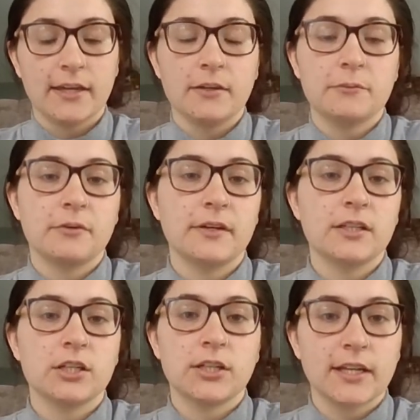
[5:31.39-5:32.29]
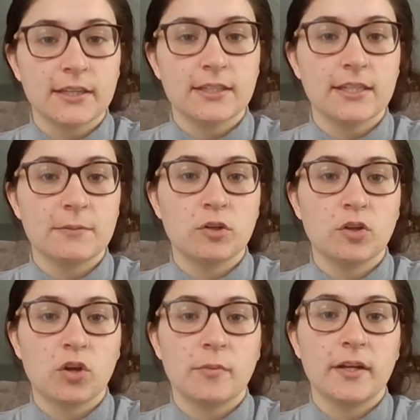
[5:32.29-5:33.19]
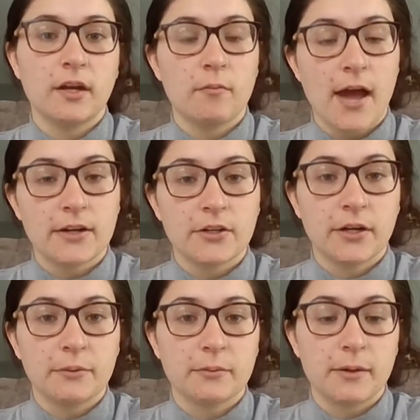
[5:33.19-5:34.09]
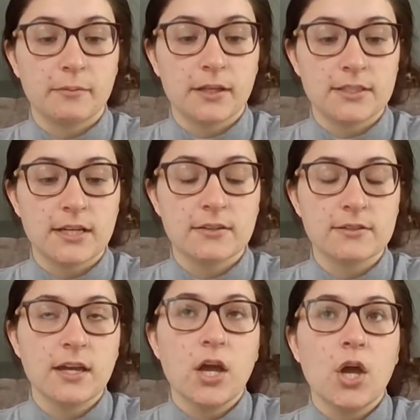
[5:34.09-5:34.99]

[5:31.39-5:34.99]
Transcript: and we're really looking at the hemoglobin hematocrit with red blood cells.